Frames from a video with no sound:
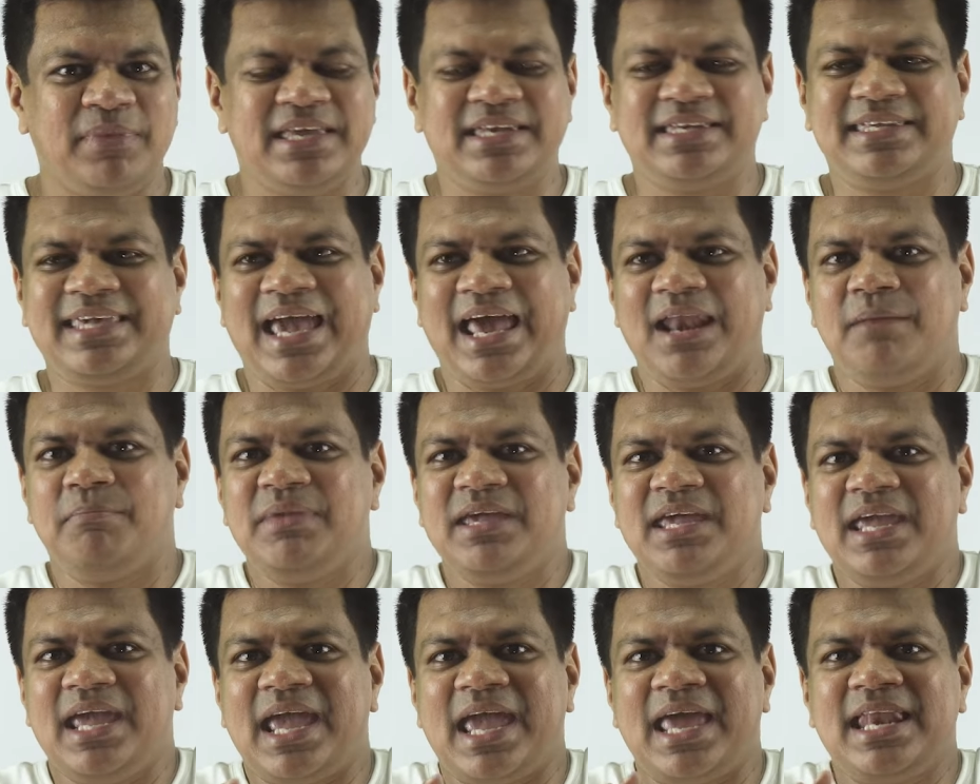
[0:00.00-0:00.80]
It can
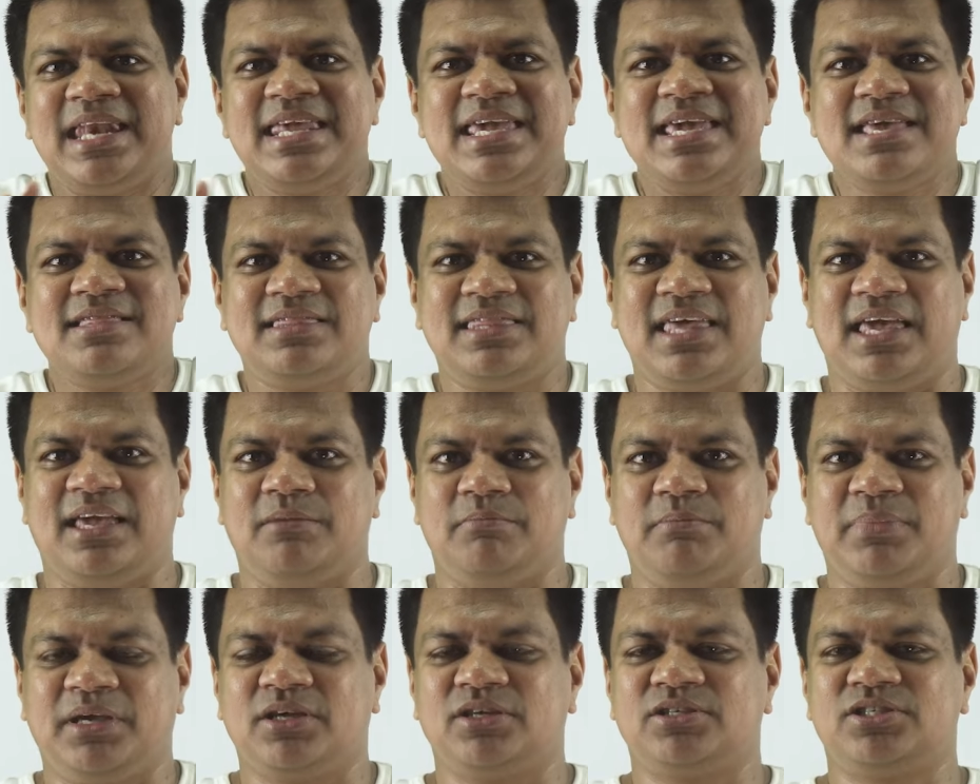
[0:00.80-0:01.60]
be anything,
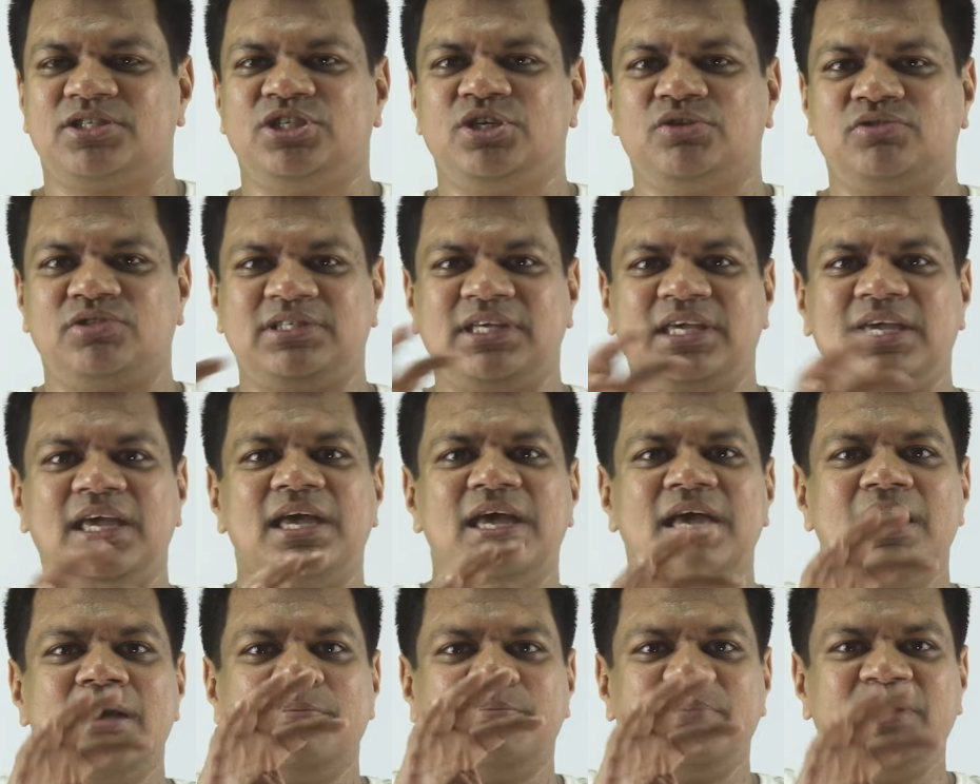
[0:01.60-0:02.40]
because you see,
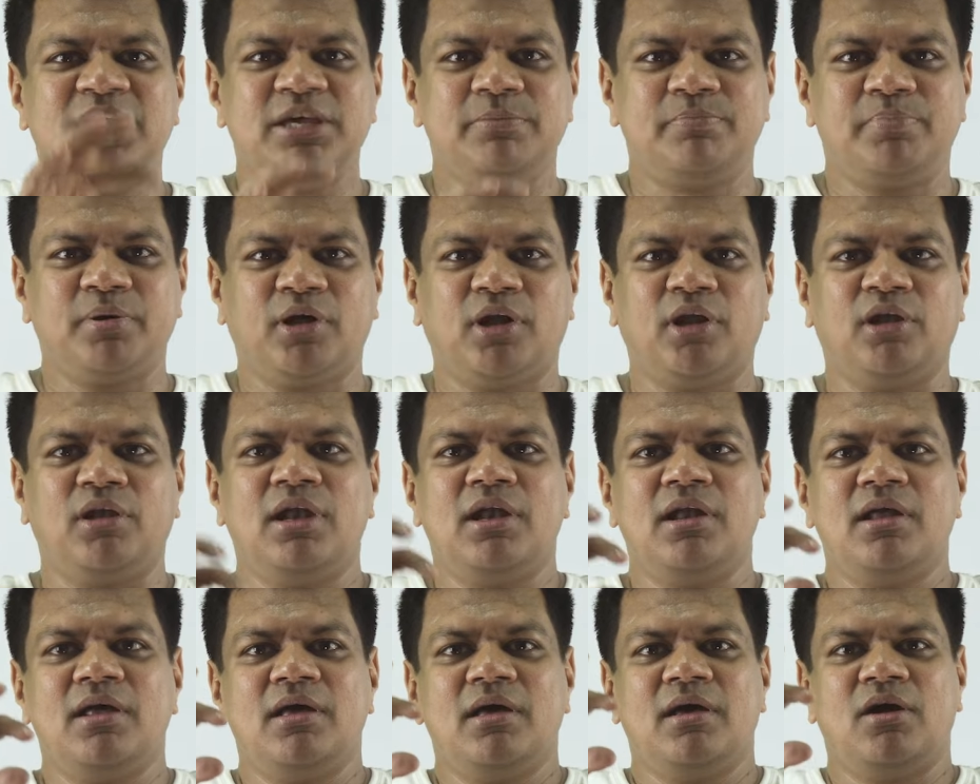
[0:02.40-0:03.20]

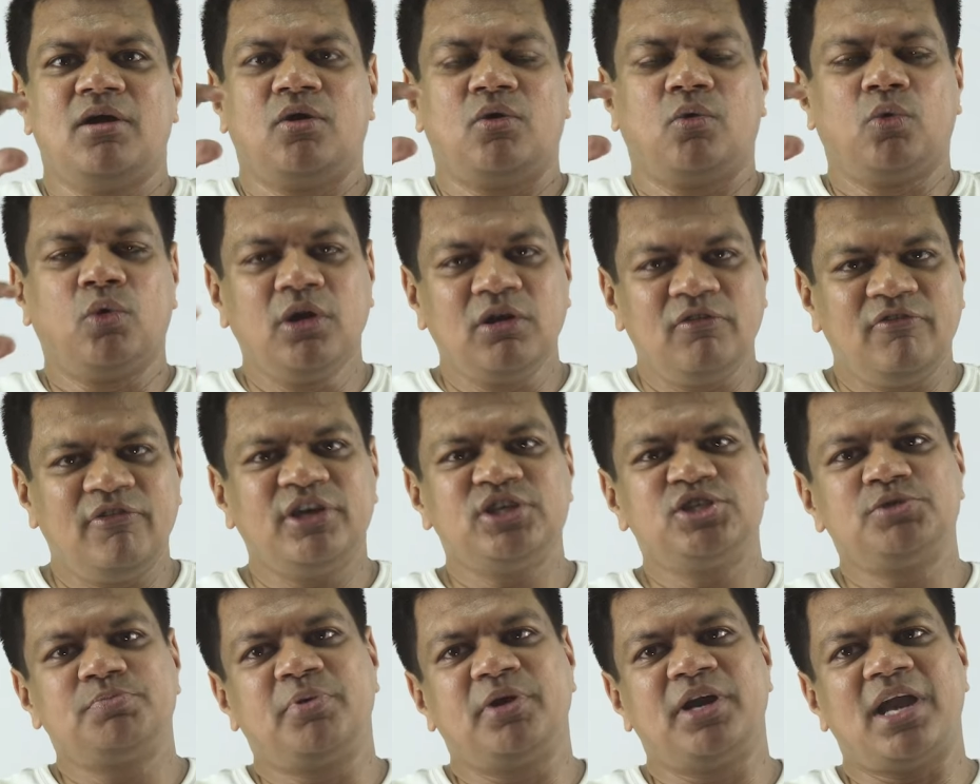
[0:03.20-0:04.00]
people
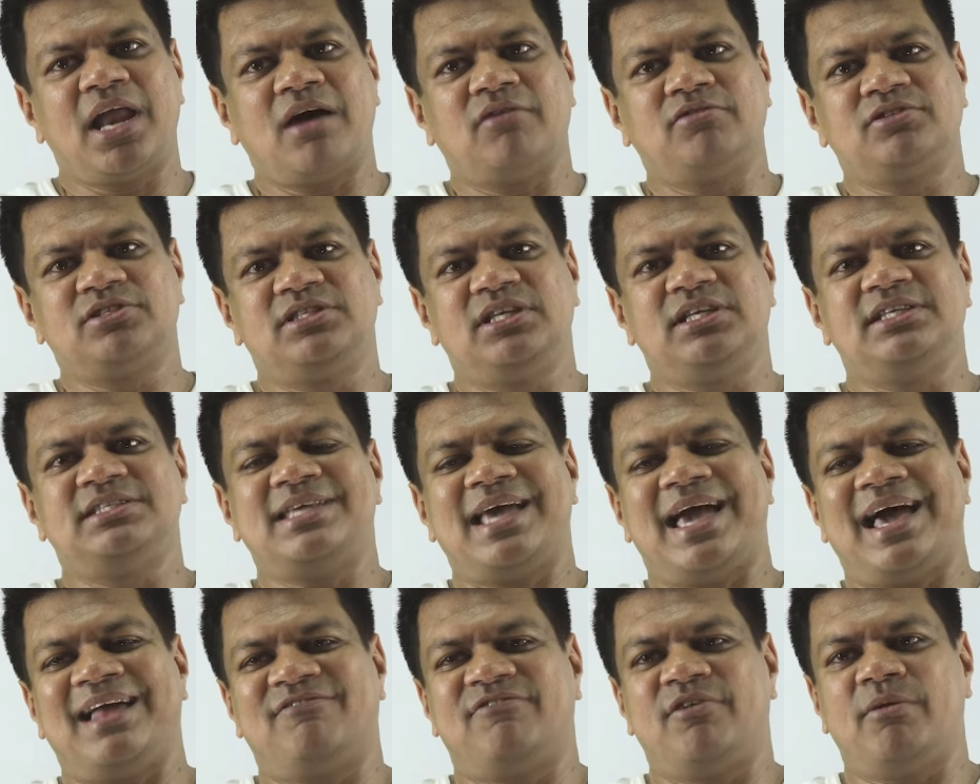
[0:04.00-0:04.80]
always pronounce these
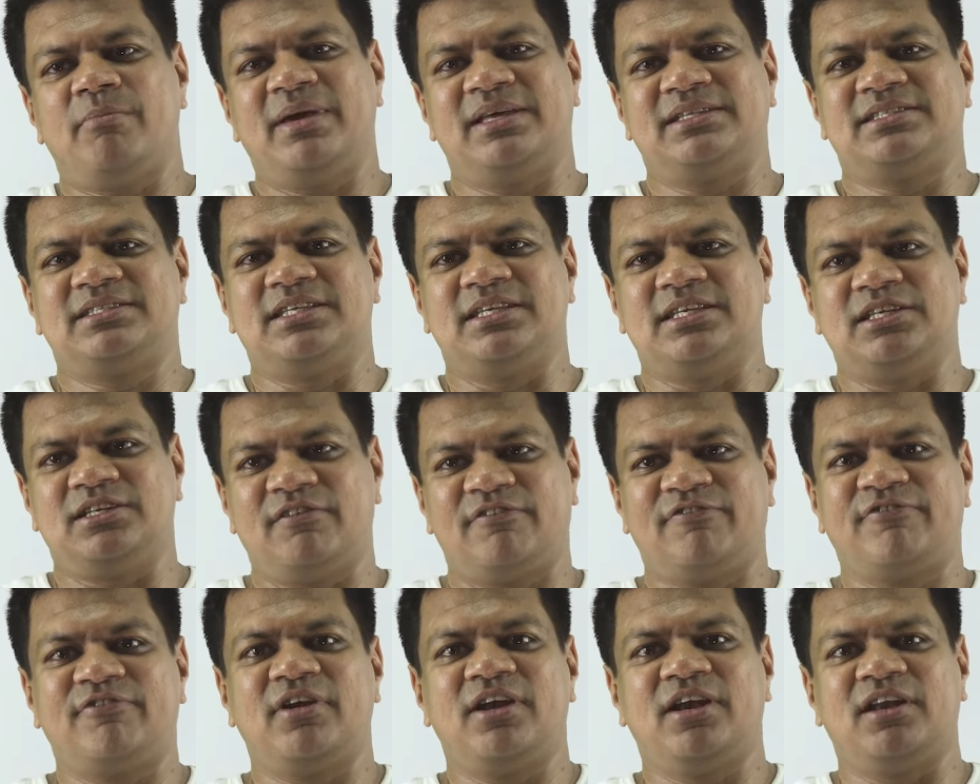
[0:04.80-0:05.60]
alphabets in
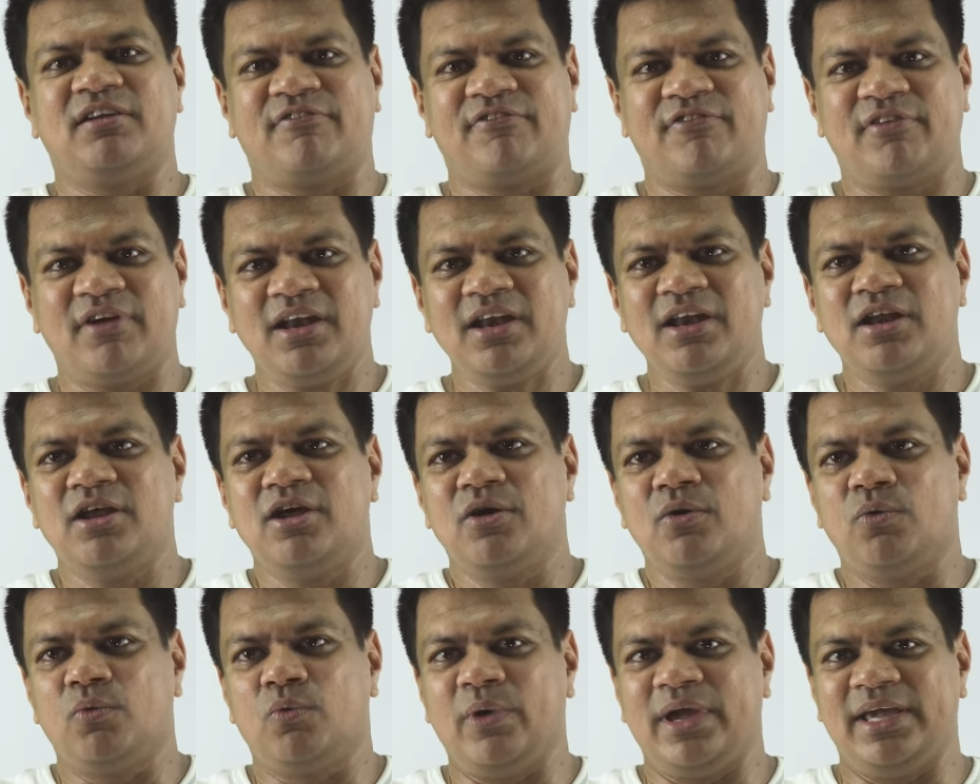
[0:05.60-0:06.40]

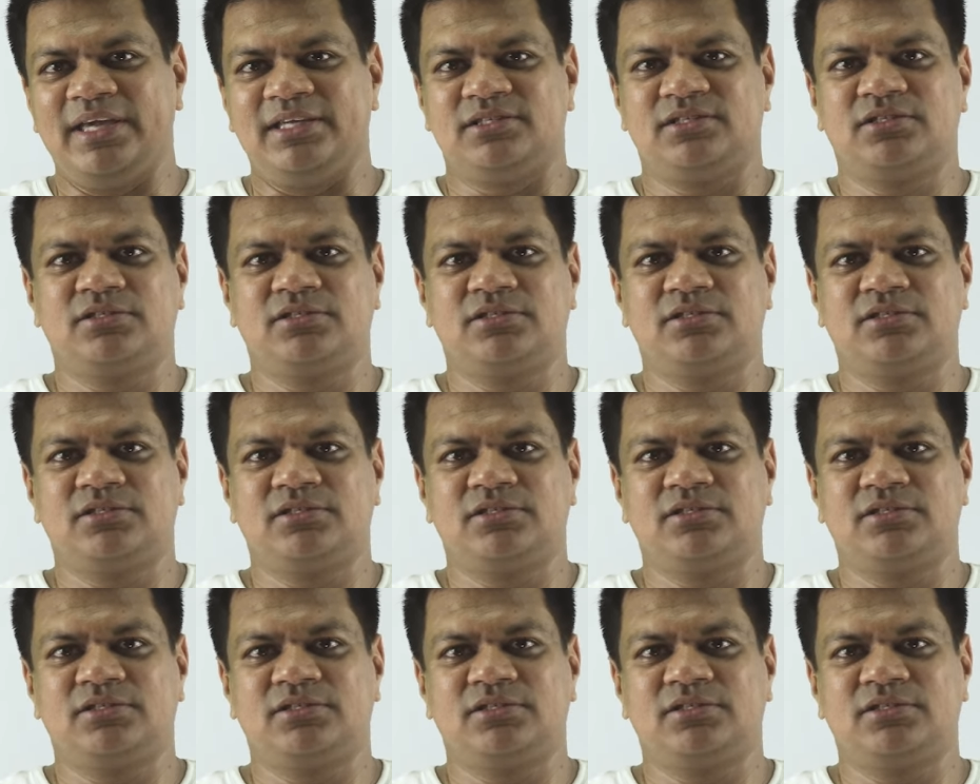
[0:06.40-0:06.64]
different ways.